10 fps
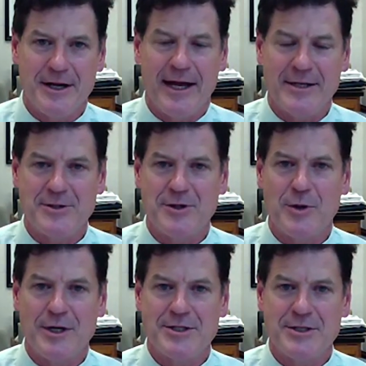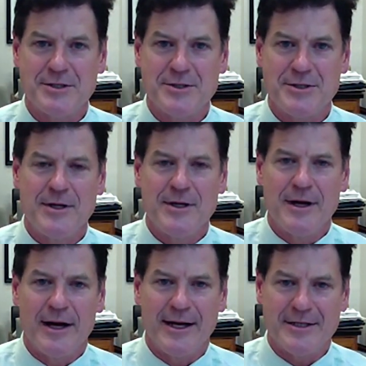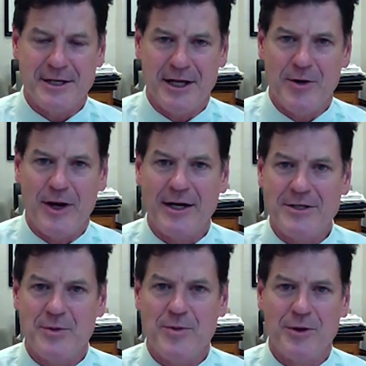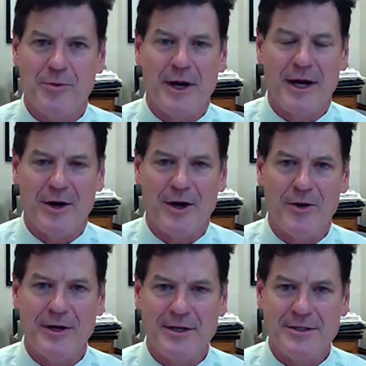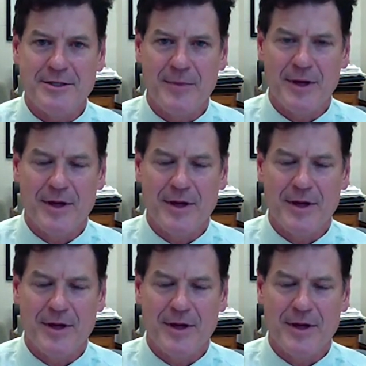answer questions. I get to interact with my colleagues.